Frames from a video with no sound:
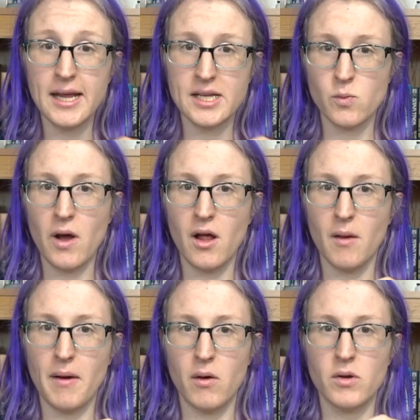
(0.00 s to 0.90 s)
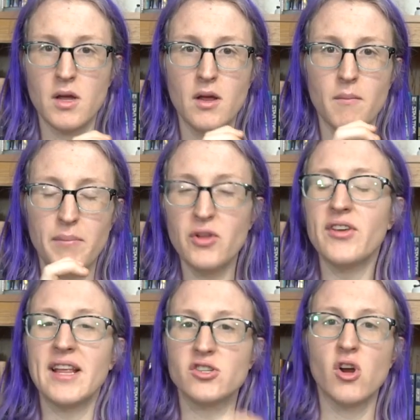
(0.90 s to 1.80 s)
as well about
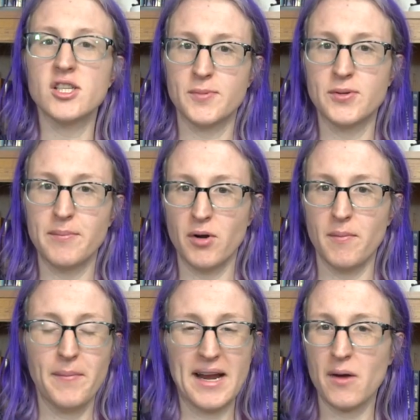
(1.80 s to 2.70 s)
building that trust between Burnham and Pike.